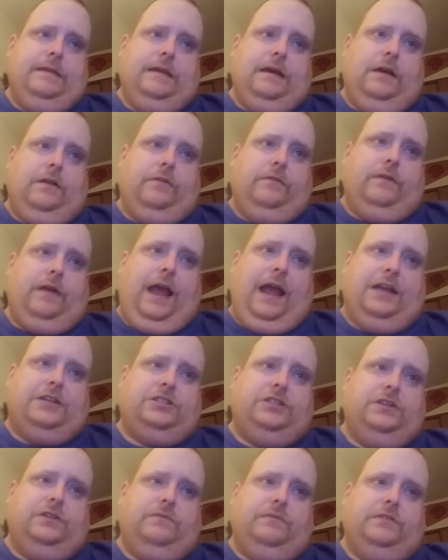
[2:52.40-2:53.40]
Other
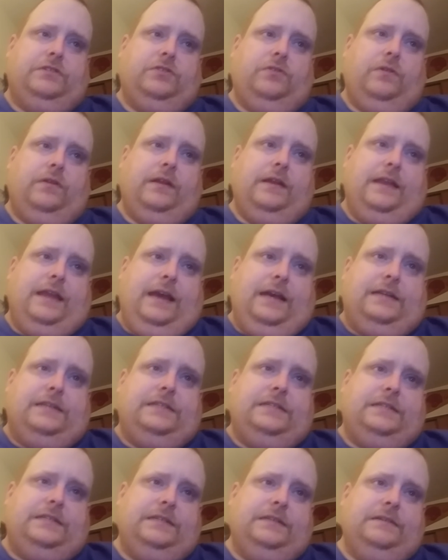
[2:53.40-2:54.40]
action, we saw the
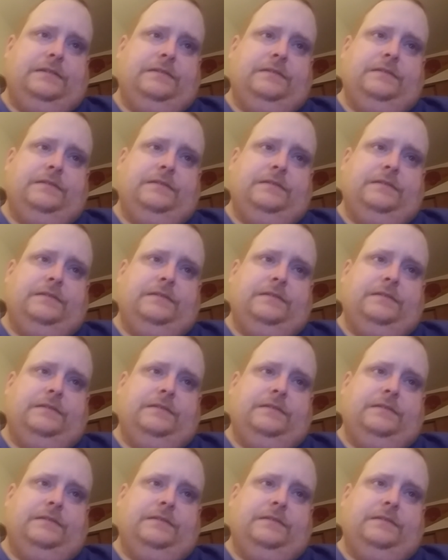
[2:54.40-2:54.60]
Knicks